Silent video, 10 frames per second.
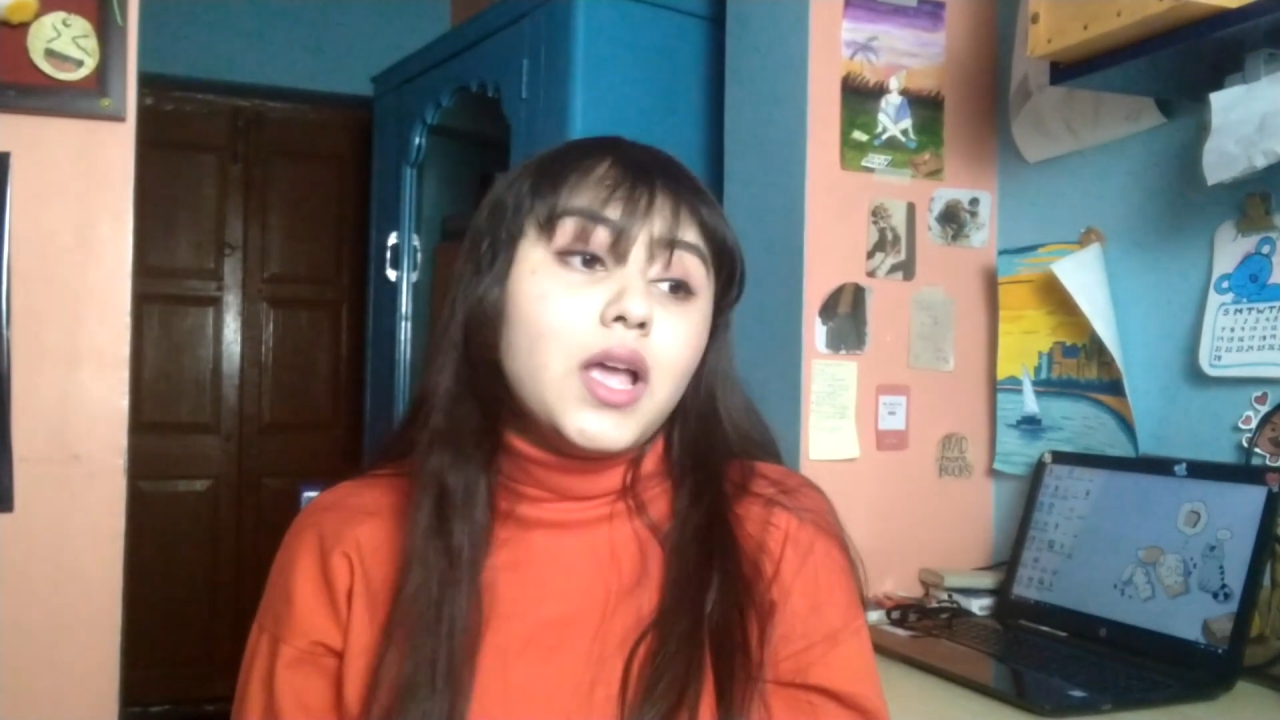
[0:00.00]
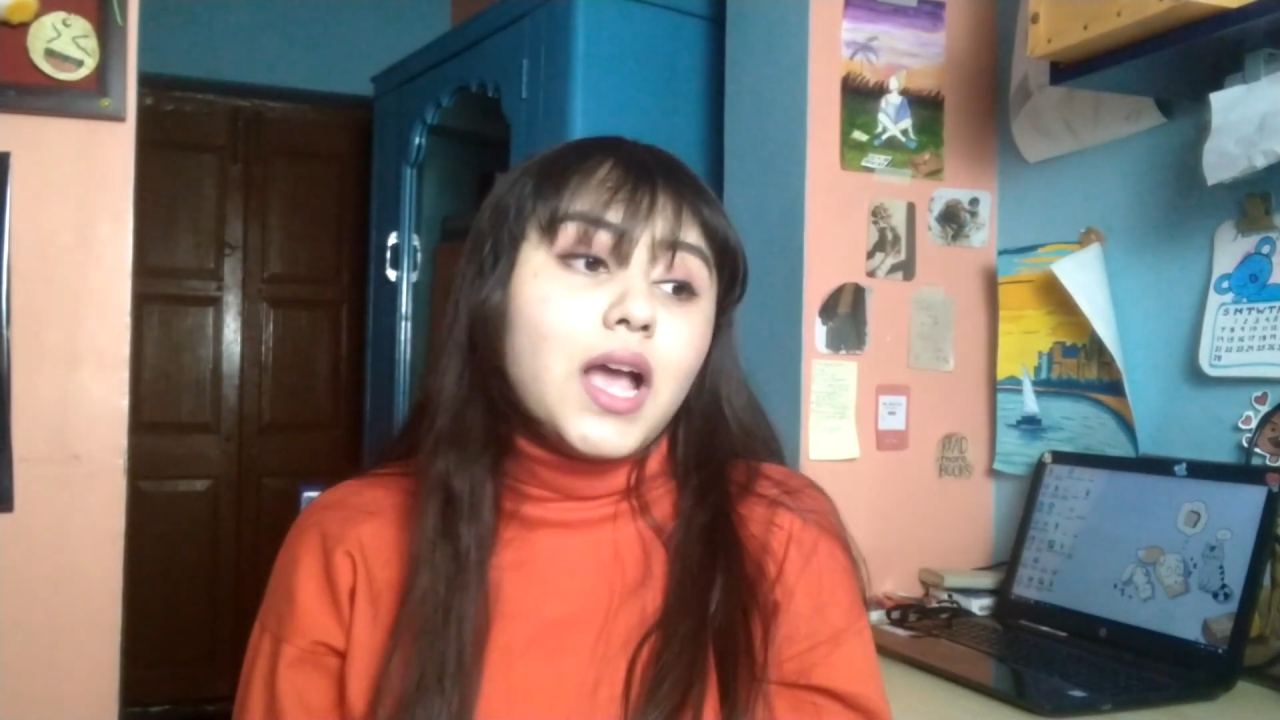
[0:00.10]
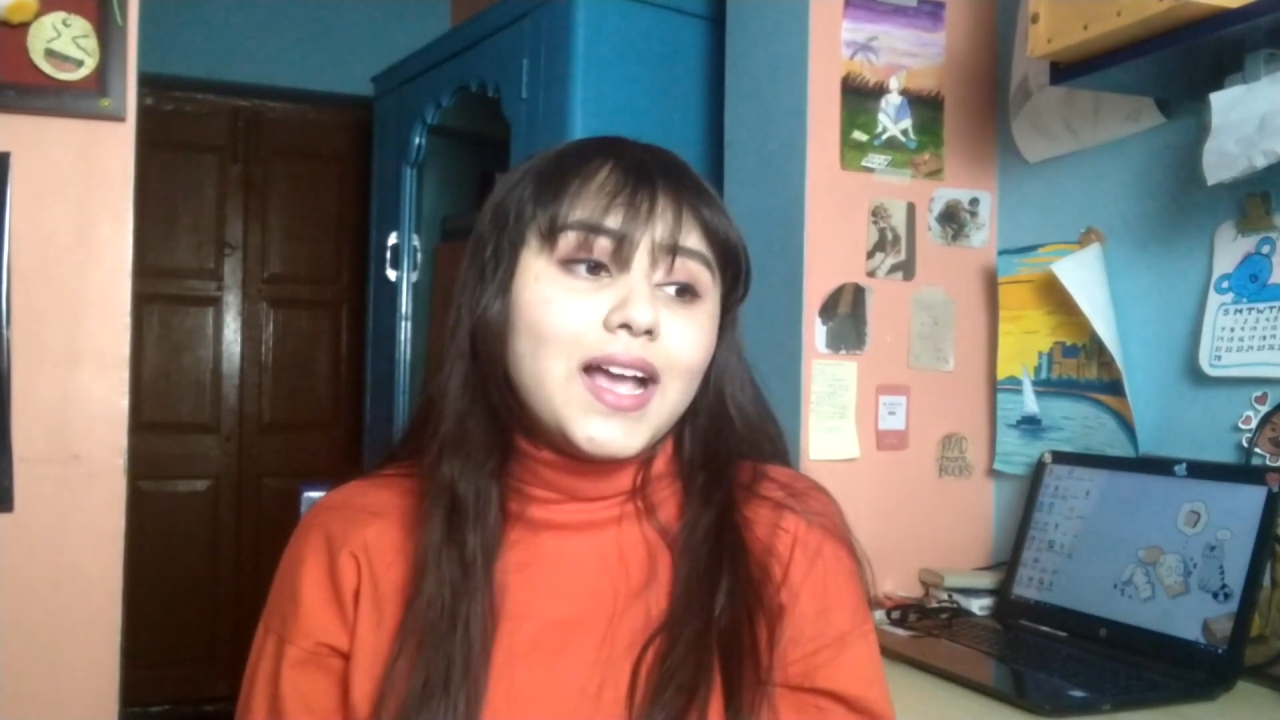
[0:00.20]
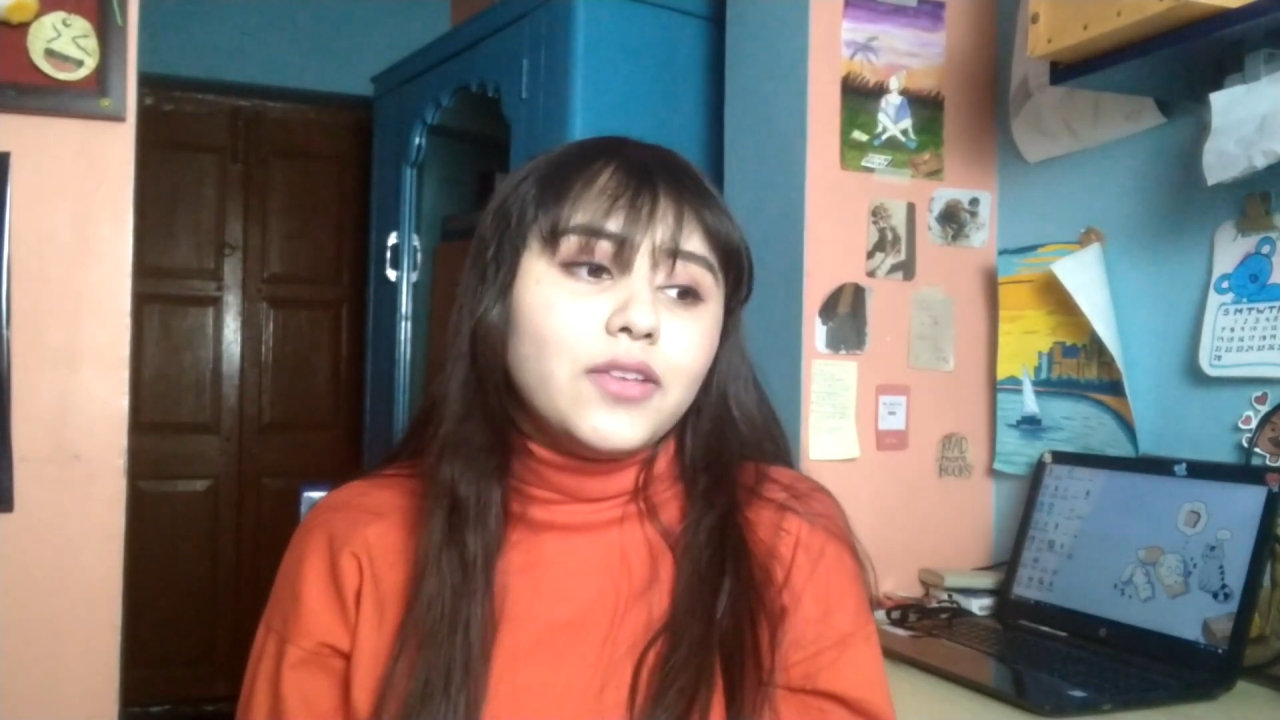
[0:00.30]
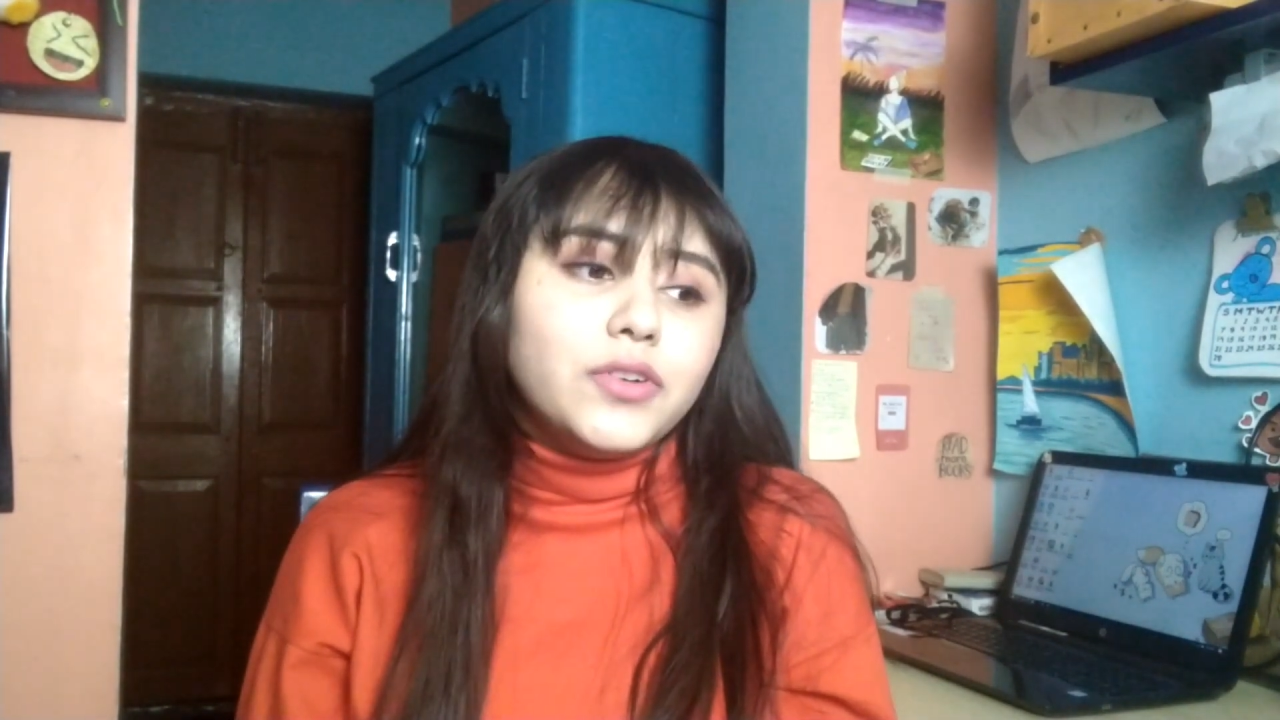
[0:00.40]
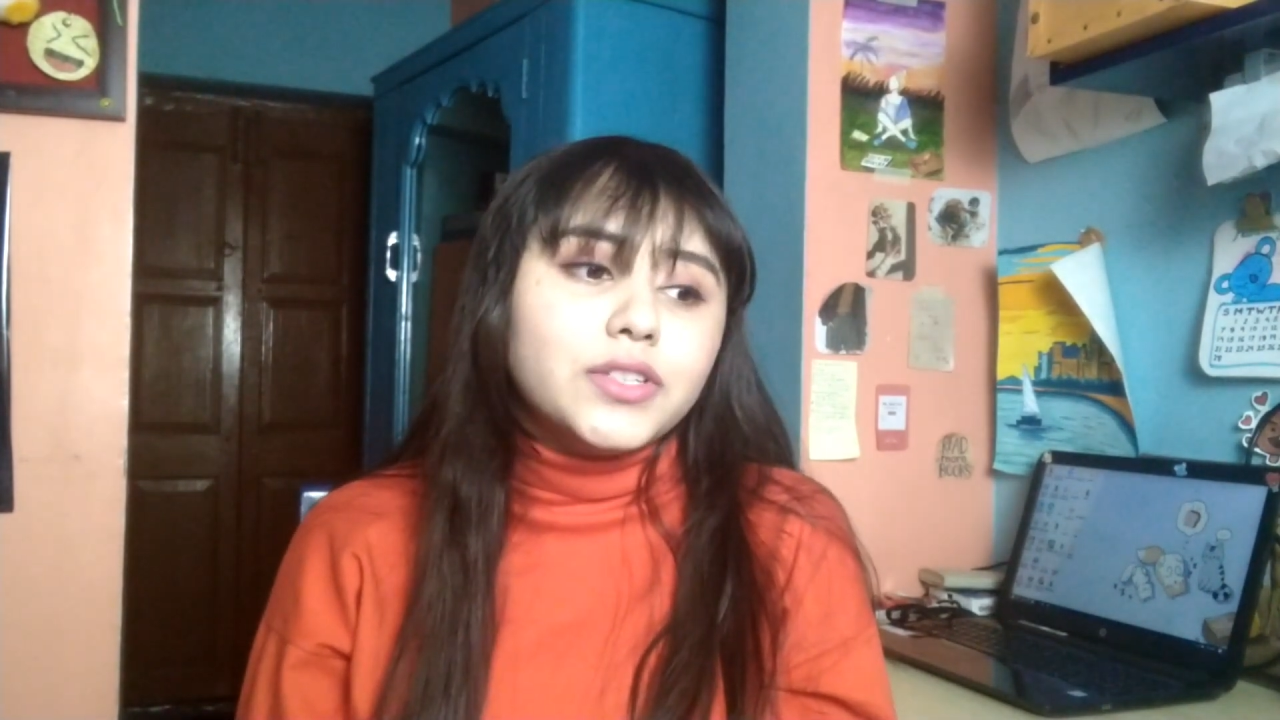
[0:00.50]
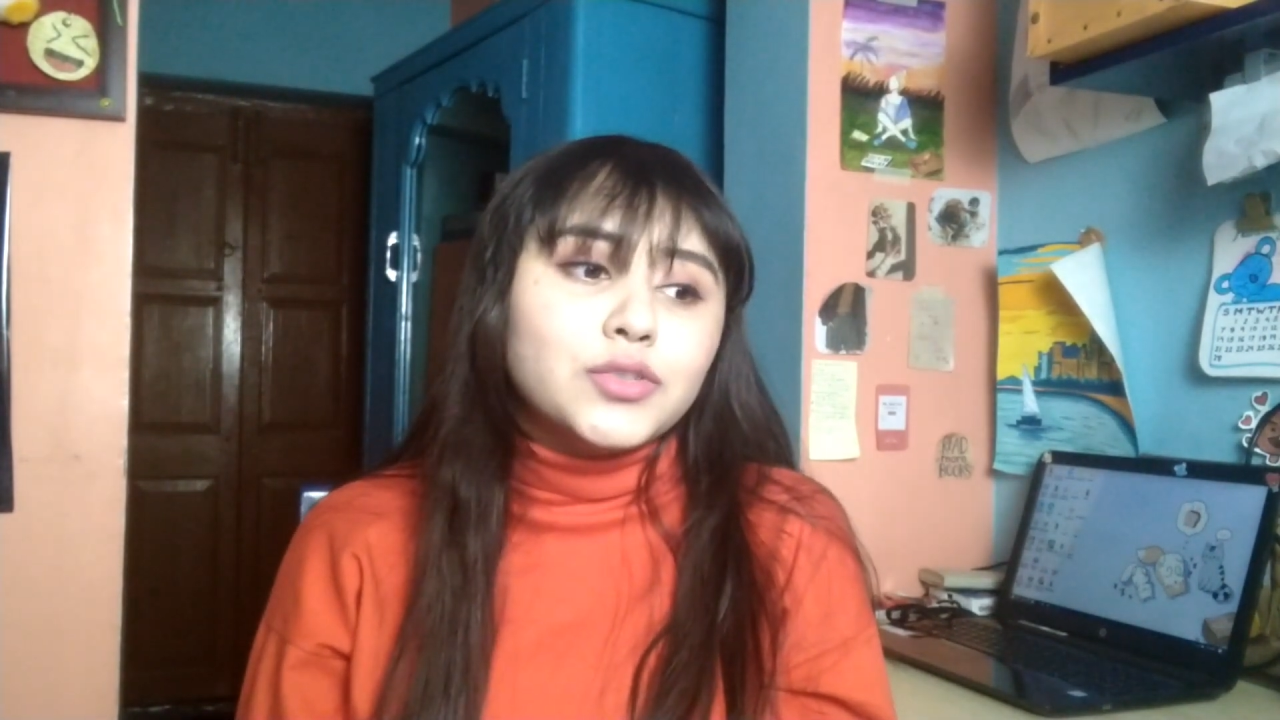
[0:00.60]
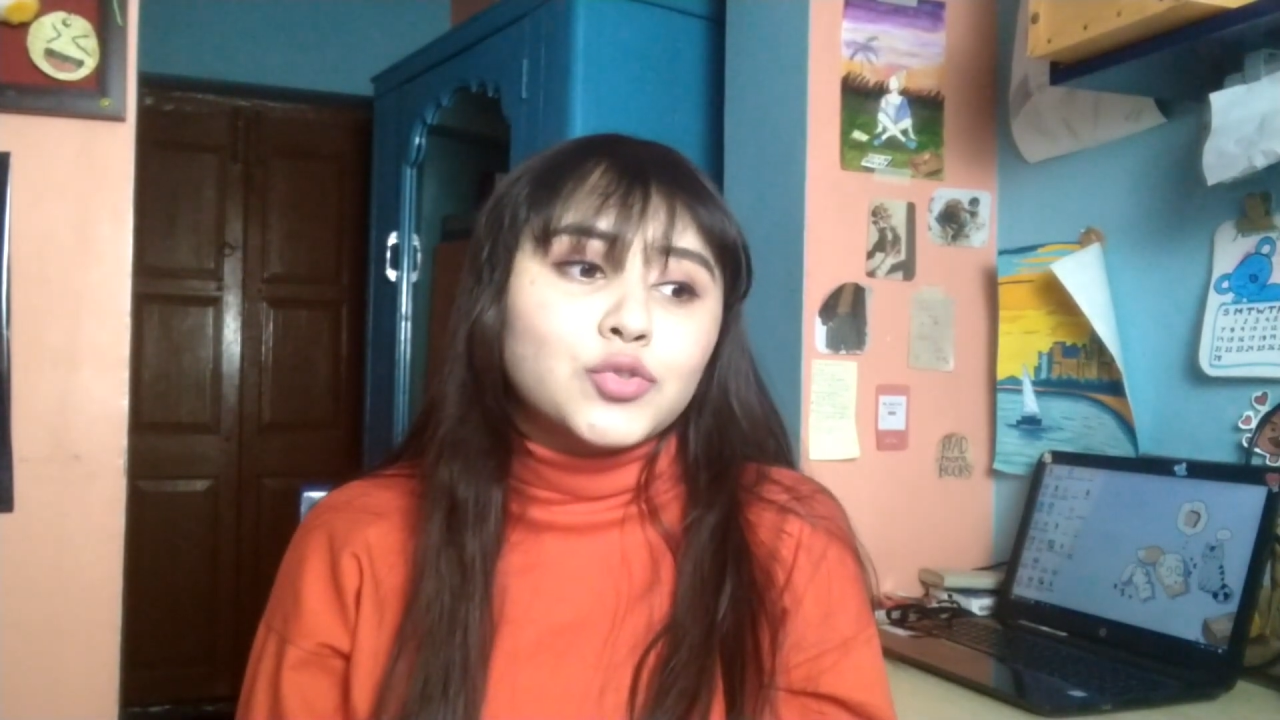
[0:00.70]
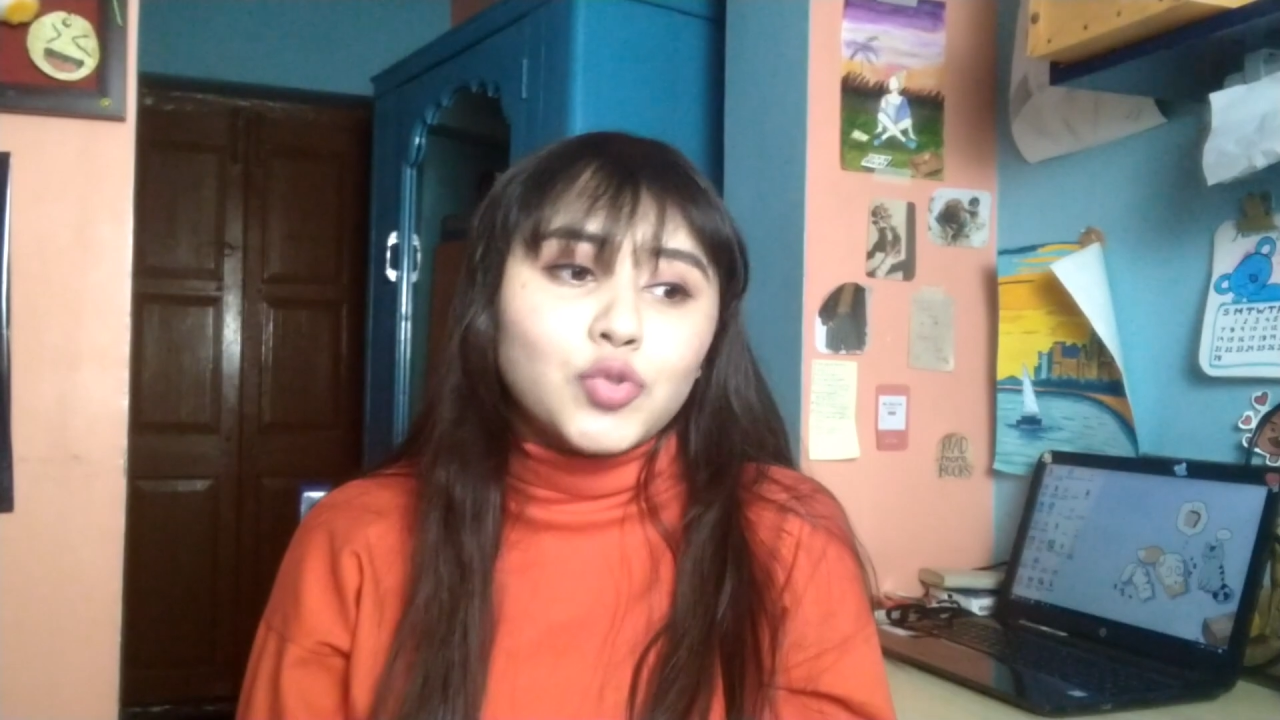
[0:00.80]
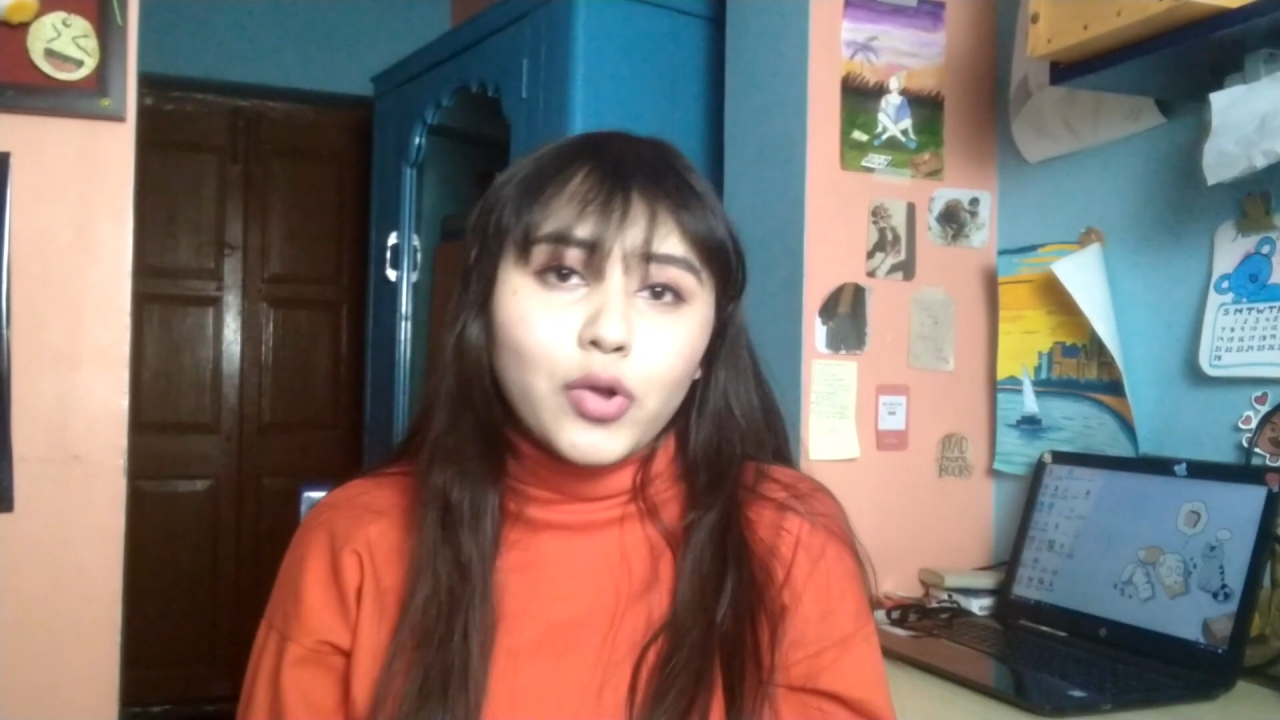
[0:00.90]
I was